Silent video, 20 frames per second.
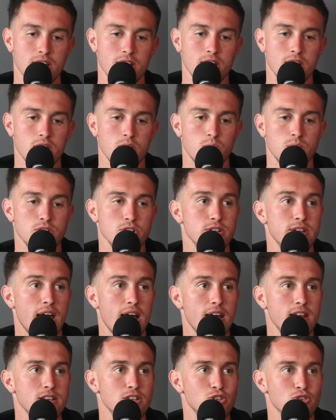when your dad
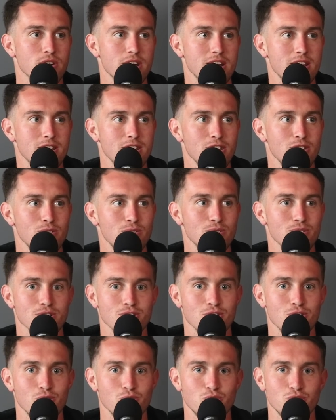is training you or
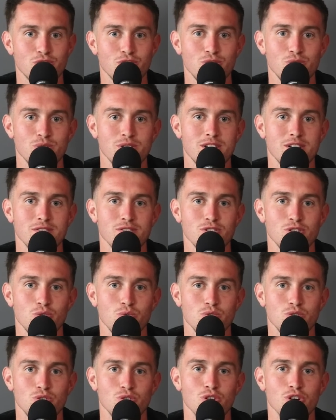coaching you or whatever you
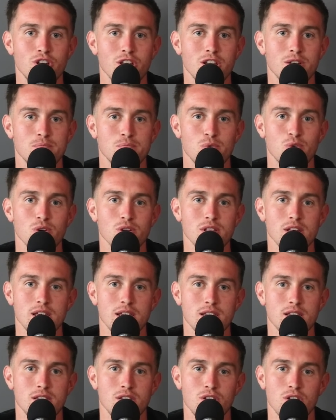you look at him more like
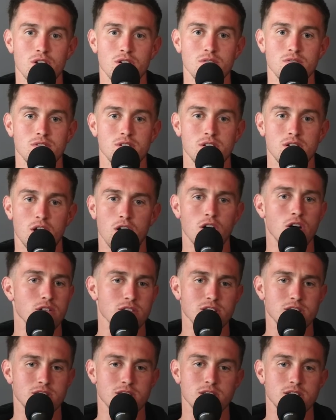you know oh
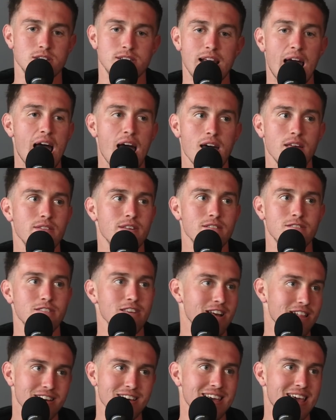this is dad that's
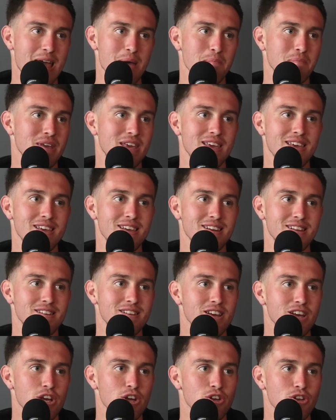yelling at me and
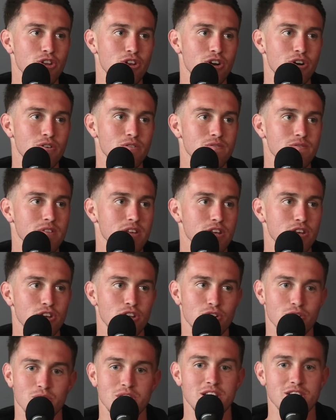you know you know
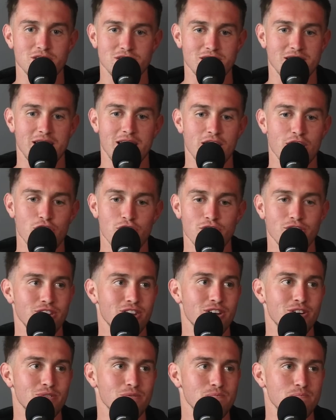he doesn't care you
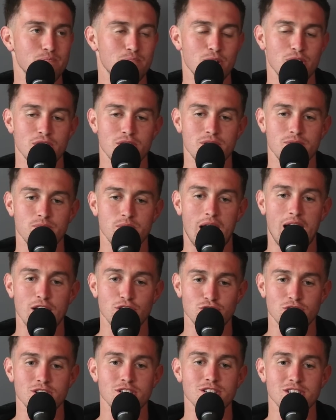know but i should
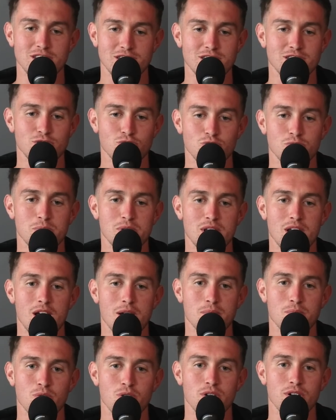have listened to him a lot
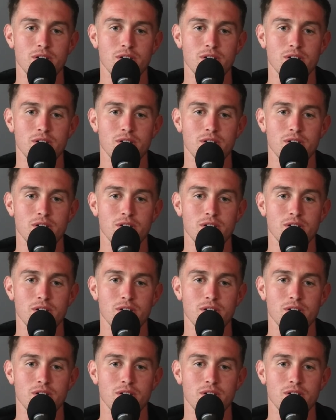more